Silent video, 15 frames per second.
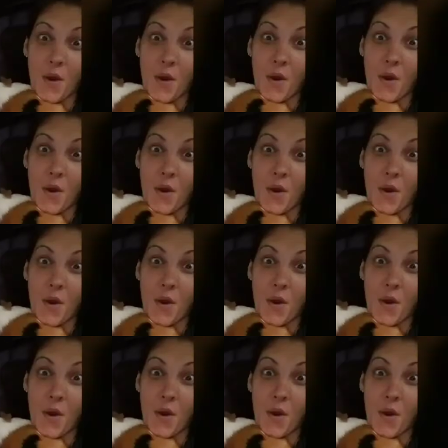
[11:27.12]

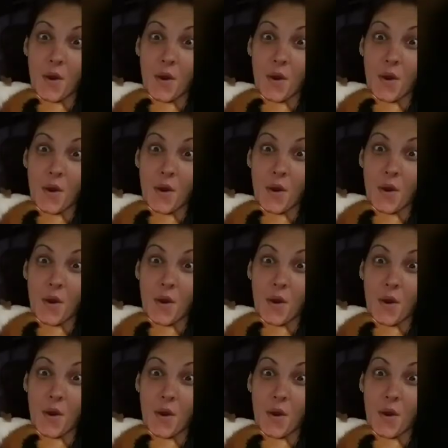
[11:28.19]

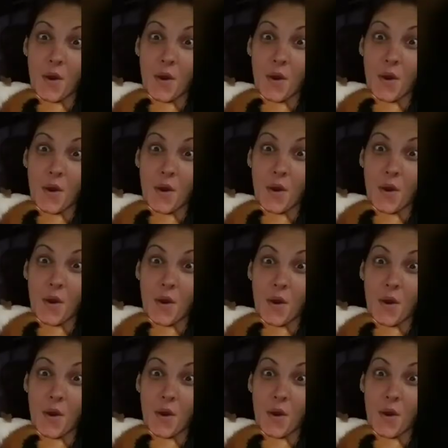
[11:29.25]

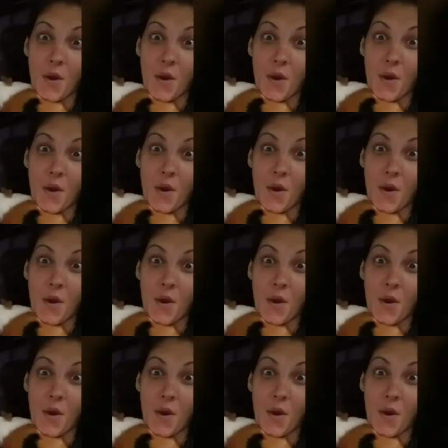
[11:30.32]
No one is speaking in this clip.